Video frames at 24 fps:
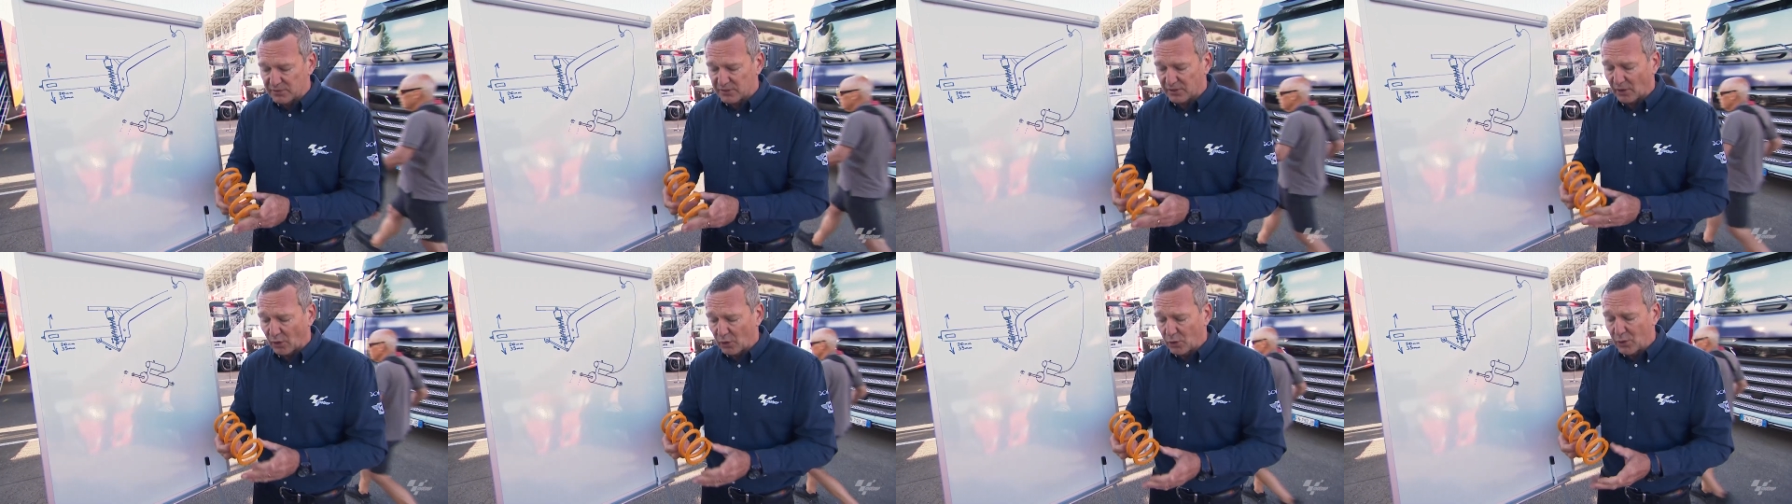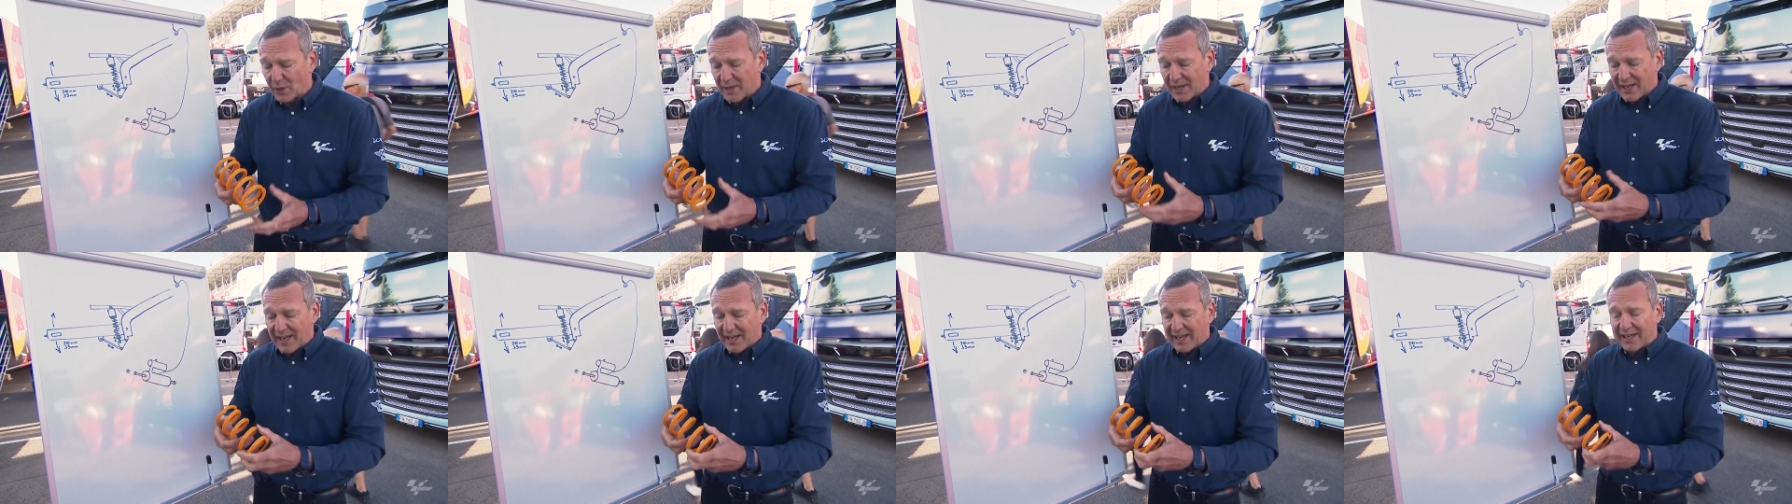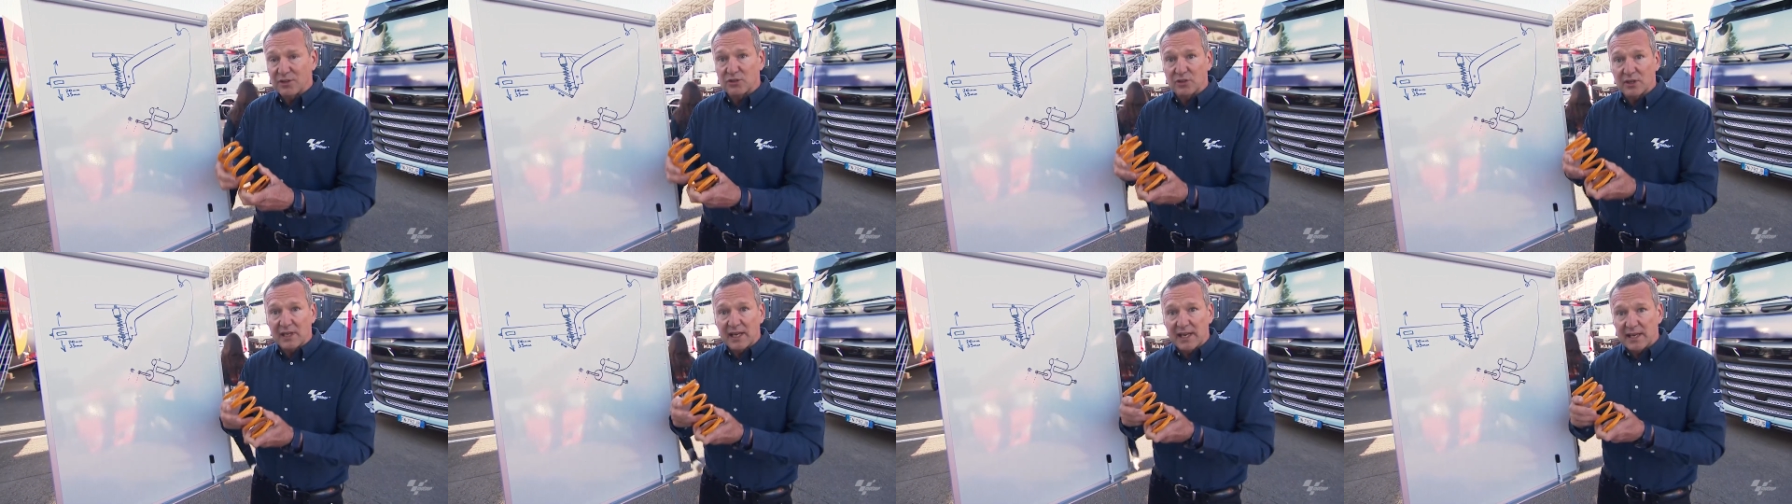So
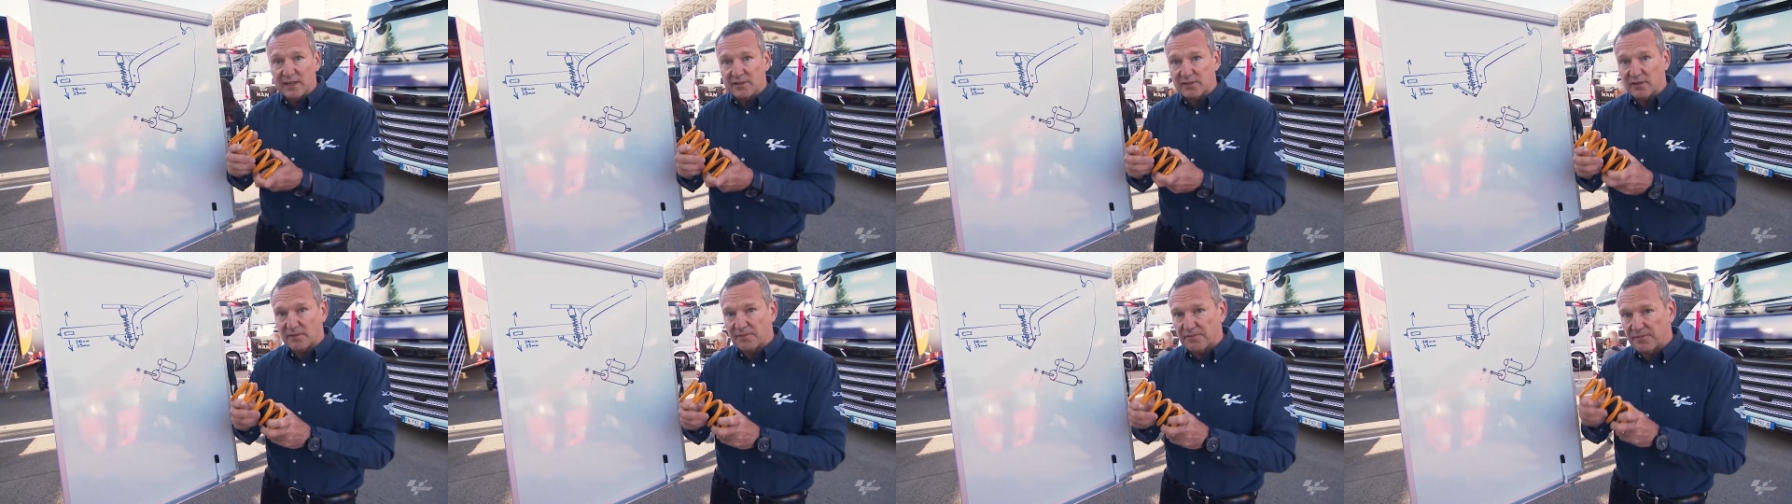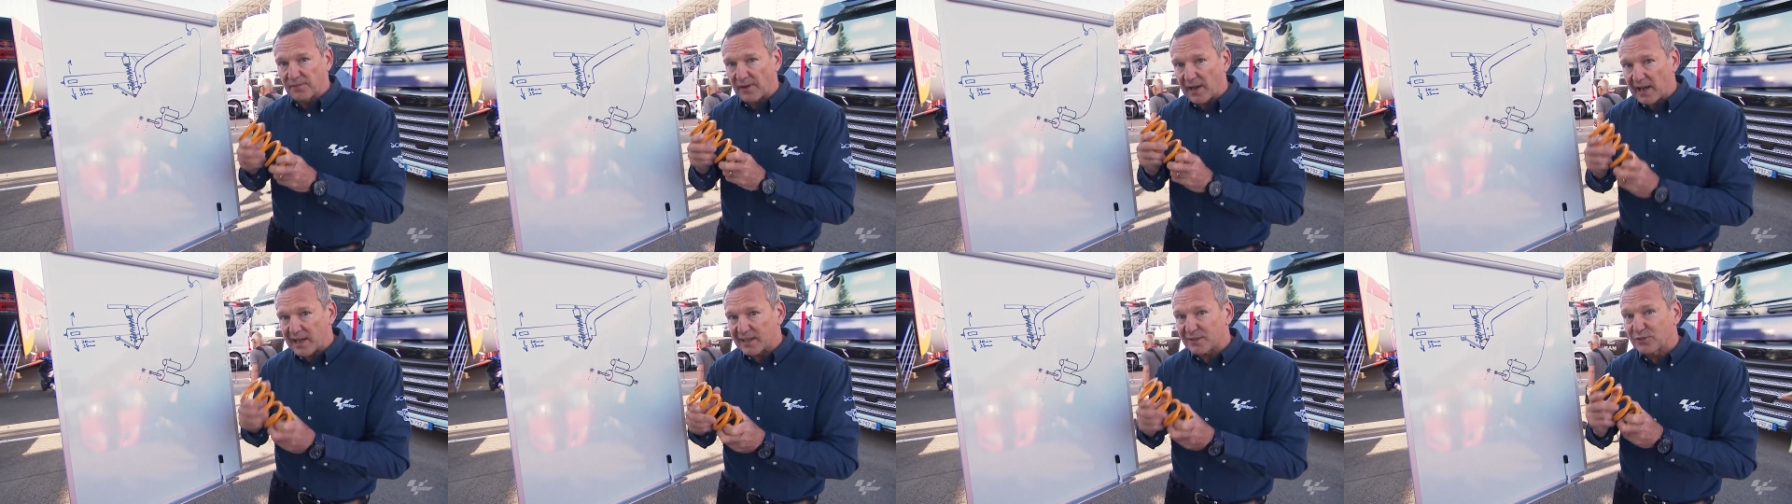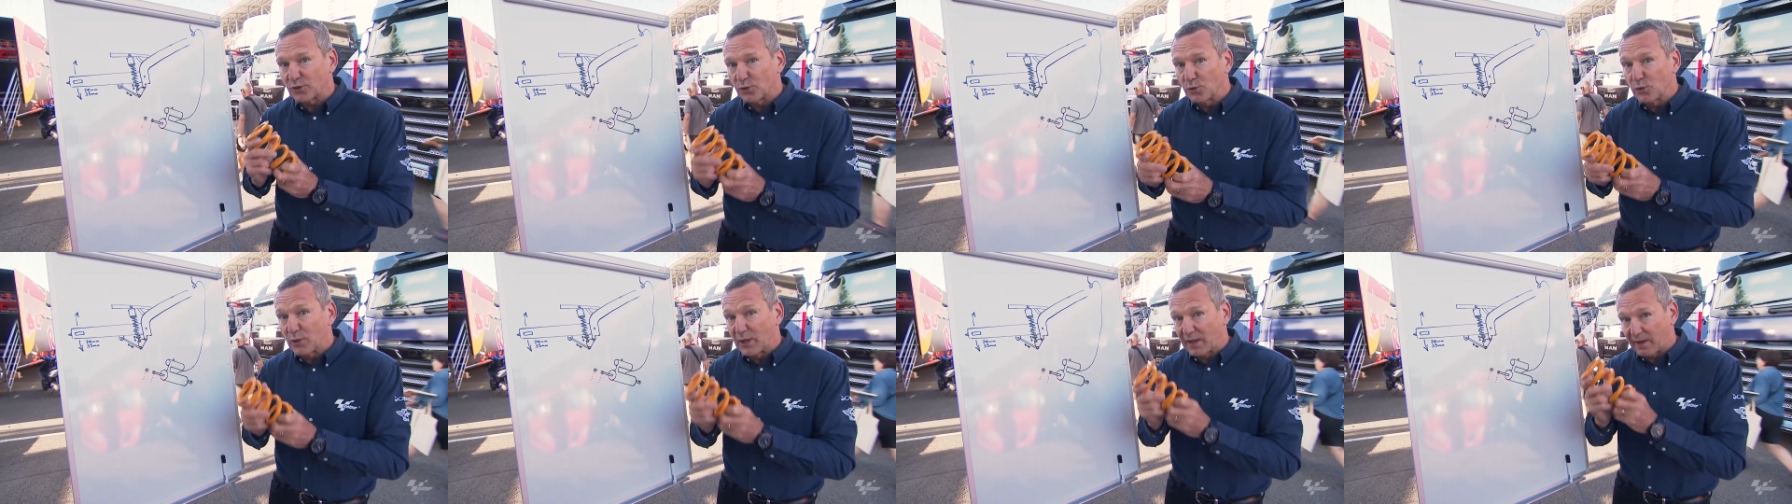engineers are far
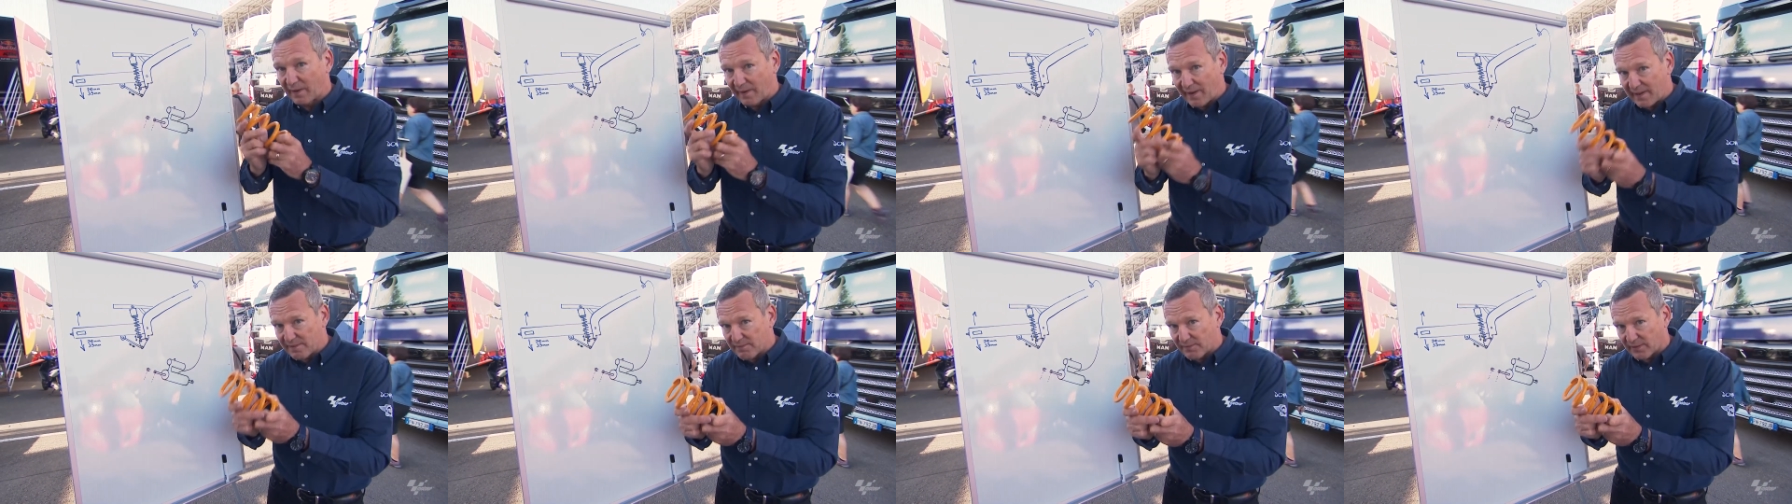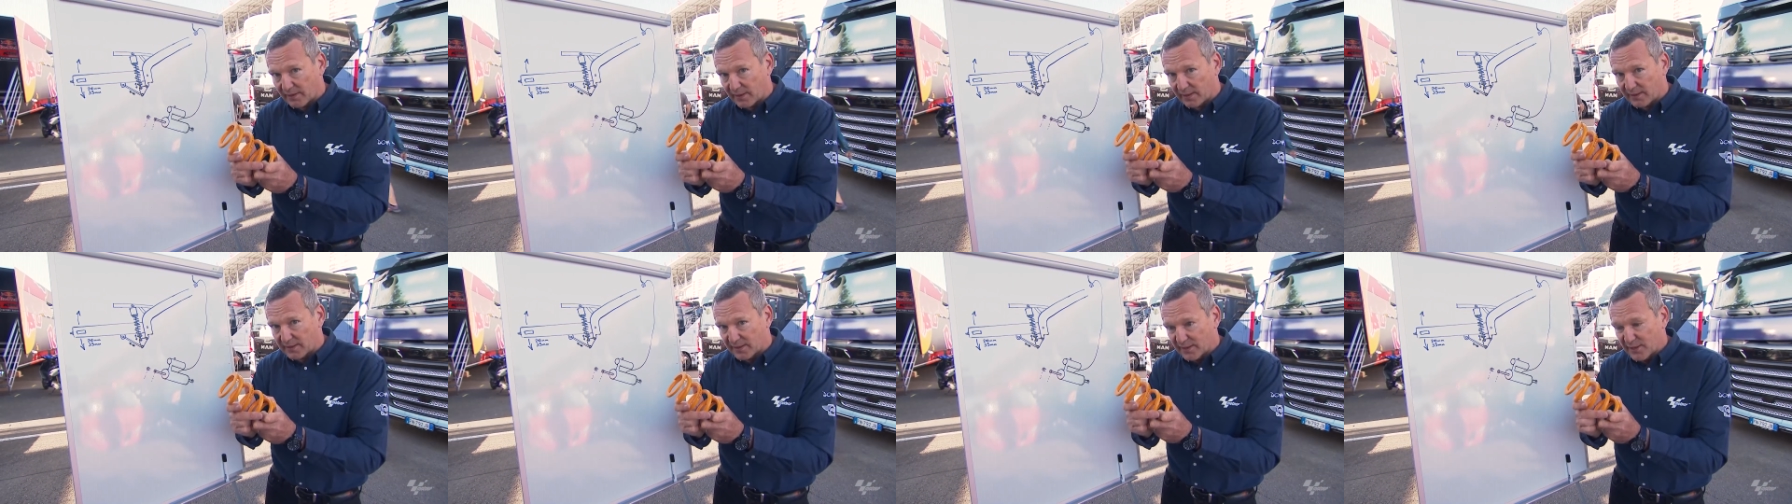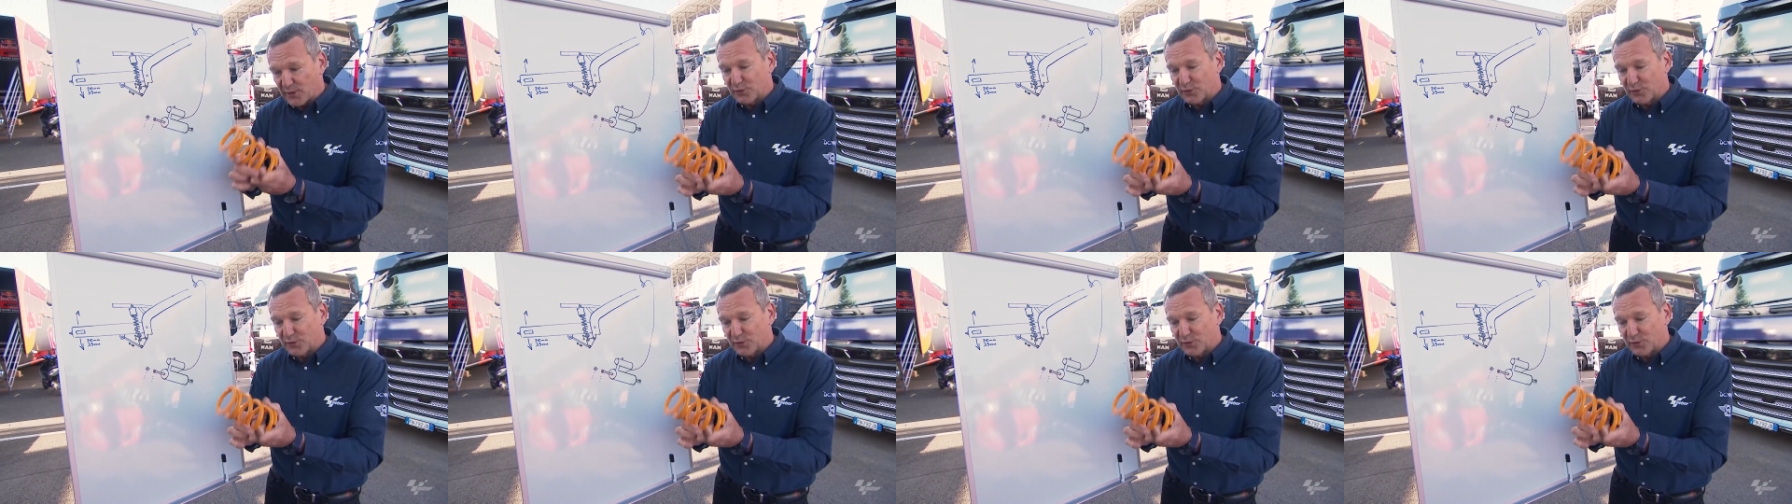too clever